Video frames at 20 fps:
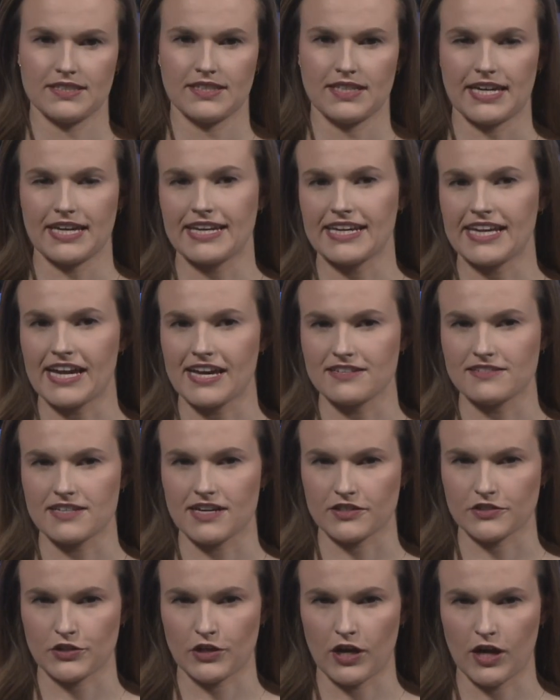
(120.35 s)
And again,
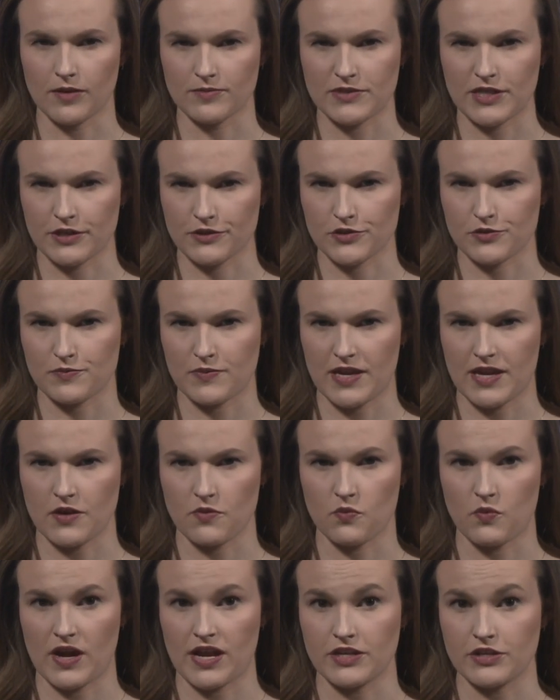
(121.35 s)
Dr. Hom tells me
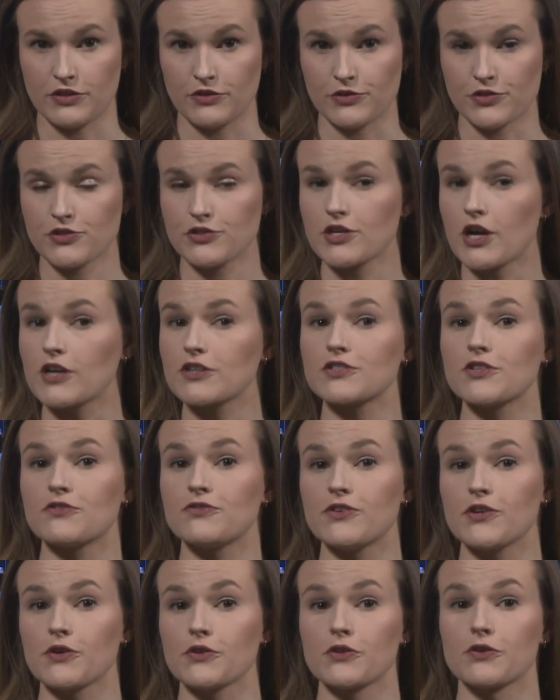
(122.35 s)
when you start to
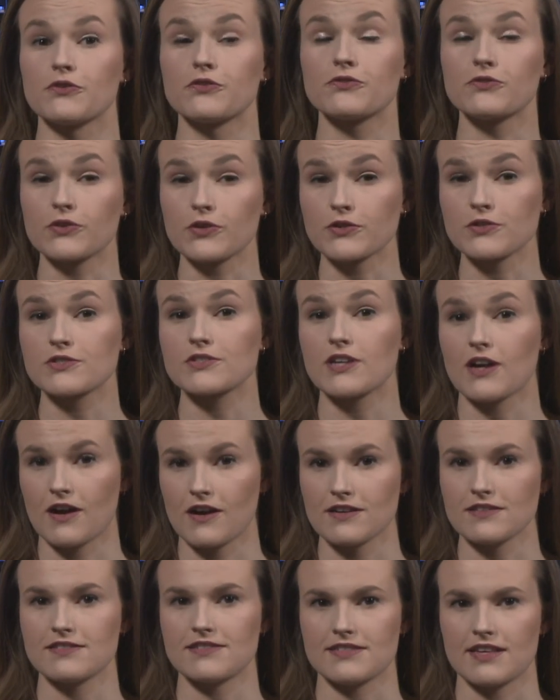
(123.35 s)
feel the first
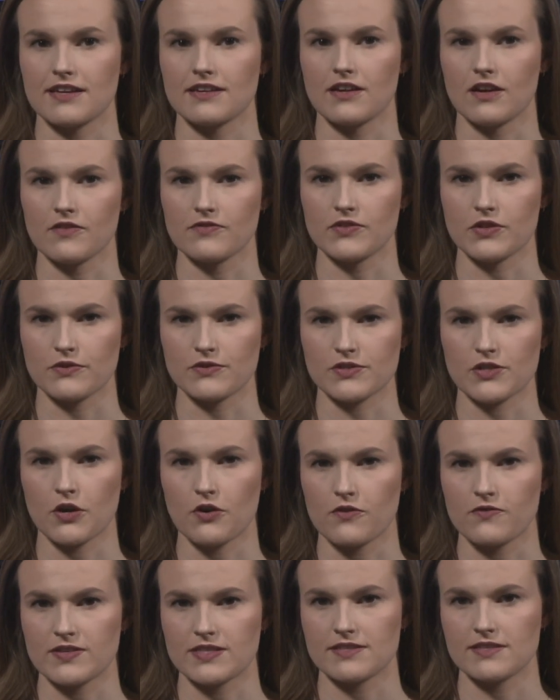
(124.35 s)
onset of those
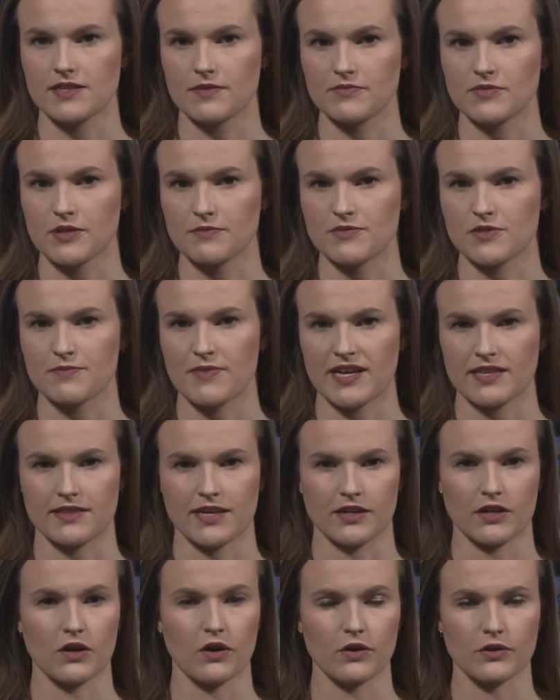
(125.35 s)
COVID symptoms, make
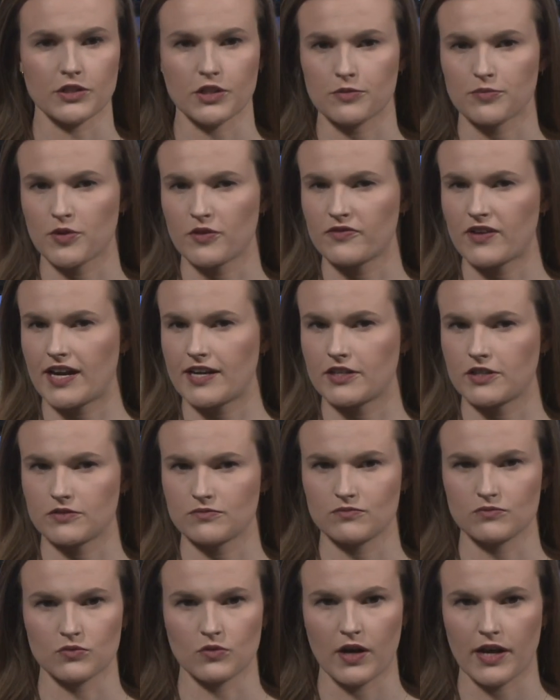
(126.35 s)
that call to your provider
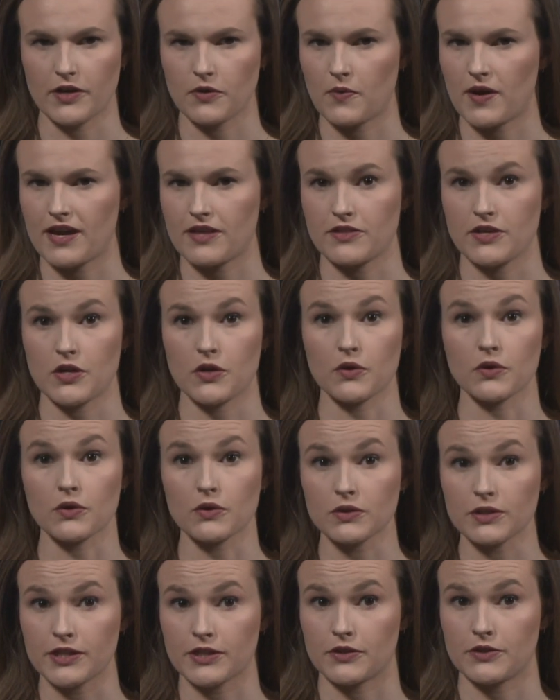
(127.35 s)
right away. The
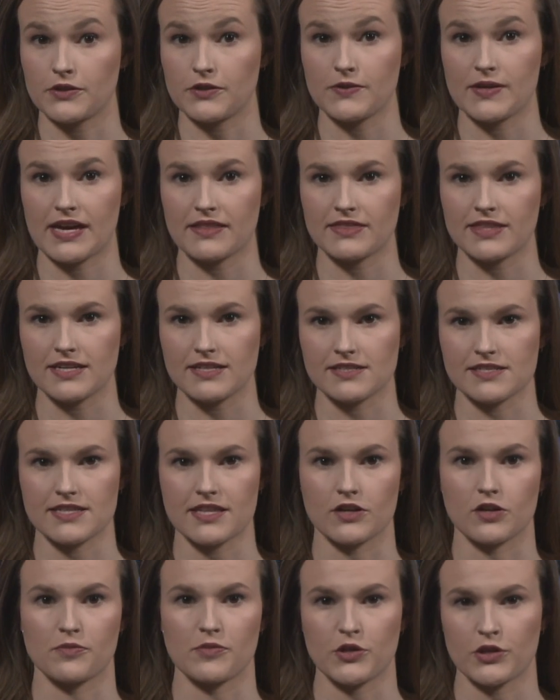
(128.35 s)
earlier you get these
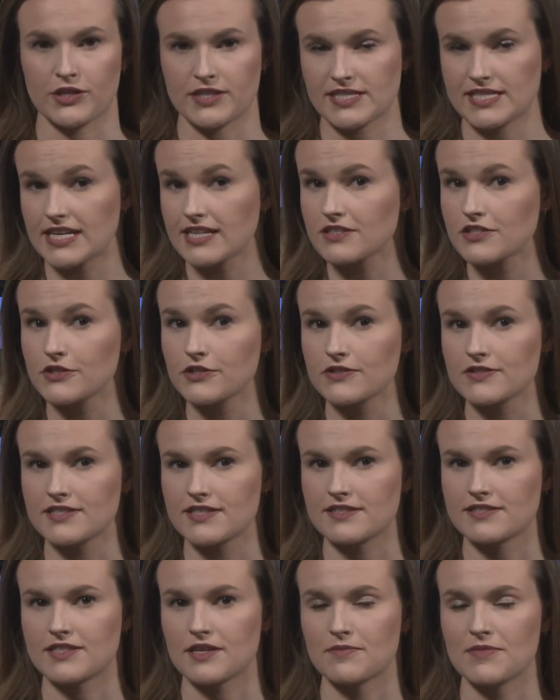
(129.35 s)
therapeutics into your
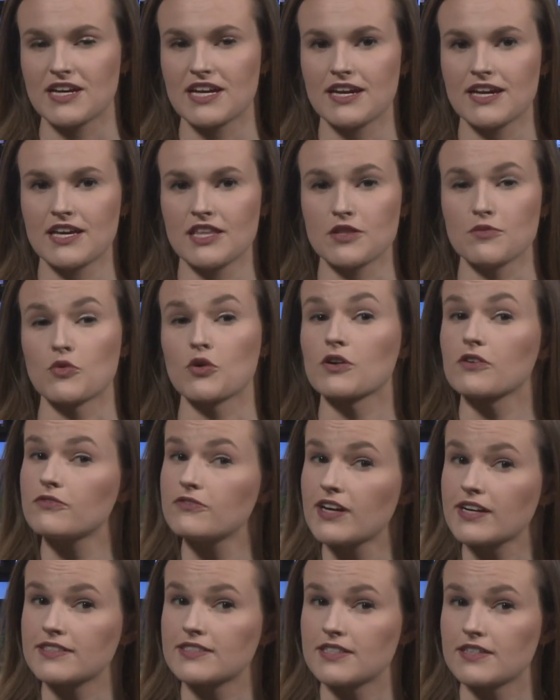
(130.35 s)
system, the more
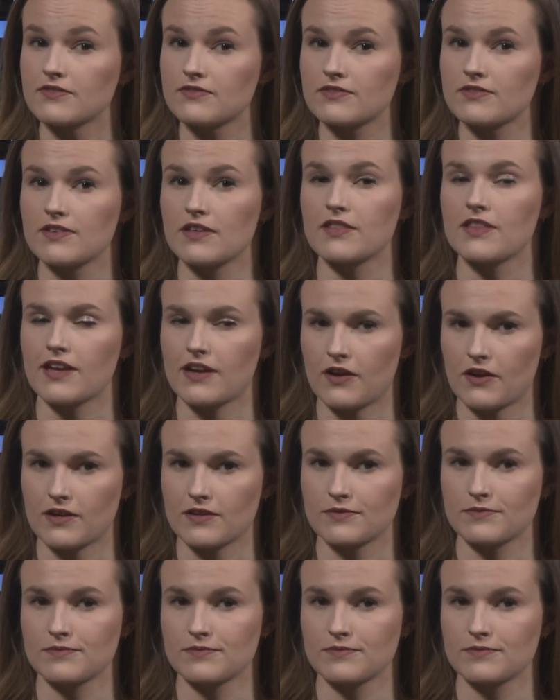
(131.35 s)
effective they are.